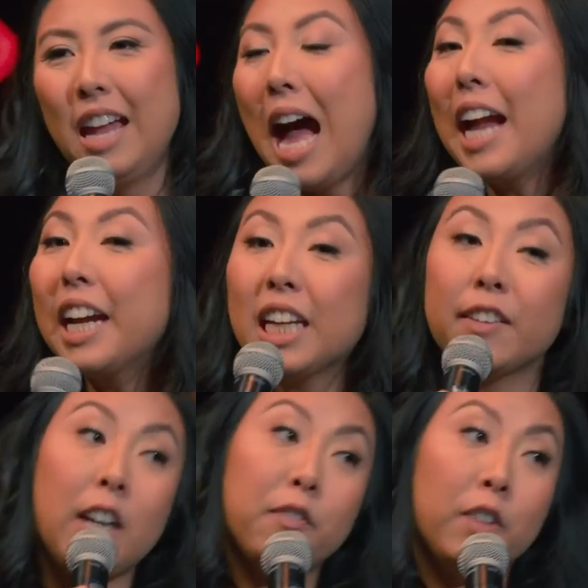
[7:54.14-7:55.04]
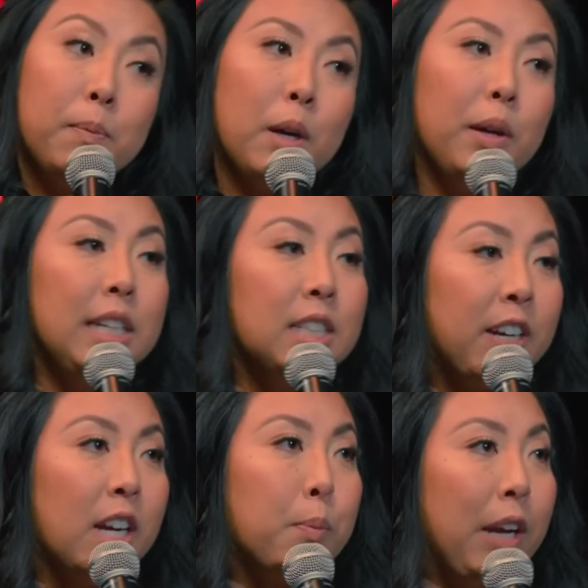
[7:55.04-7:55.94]
I gotta give it up for him, though. He's
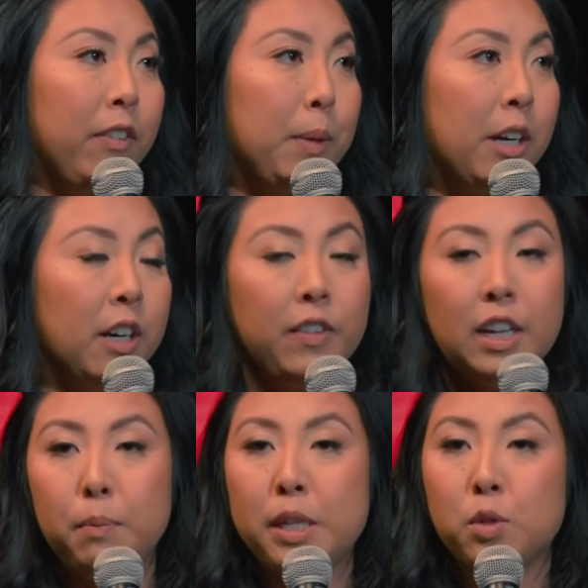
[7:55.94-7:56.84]
very brave. He married a Vietnamese